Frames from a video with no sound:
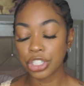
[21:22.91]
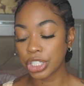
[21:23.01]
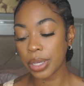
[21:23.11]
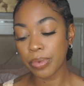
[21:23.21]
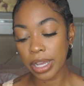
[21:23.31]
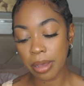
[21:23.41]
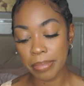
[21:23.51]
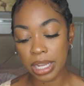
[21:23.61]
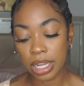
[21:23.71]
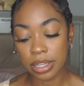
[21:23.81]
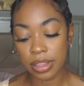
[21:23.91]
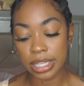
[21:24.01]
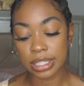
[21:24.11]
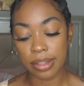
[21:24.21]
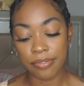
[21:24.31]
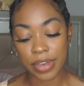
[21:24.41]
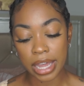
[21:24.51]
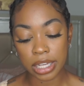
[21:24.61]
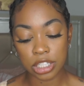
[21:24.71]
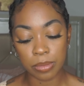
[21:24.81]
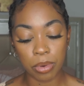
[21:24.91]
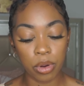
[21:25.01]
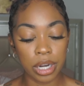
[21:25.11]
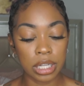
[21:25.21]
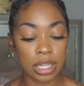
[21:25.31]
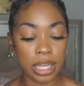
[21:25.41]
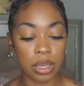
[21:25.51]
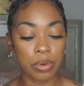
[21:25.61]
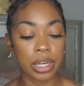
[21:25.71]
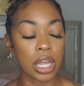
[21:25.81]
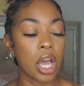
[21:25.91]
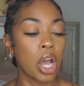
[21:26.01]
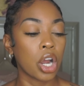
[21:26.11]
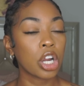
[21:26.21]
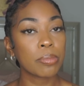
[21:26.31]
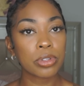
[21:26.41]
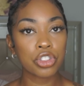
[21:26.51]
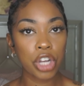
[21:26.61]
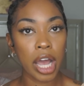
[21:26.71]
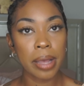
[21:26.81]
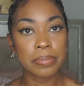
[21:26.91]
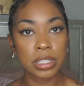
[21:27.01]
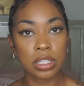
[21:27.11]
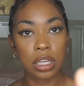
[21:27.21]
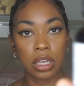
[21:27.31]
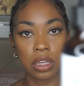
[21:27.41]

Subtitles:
she recommended this lymphatic support liquid herbal drops.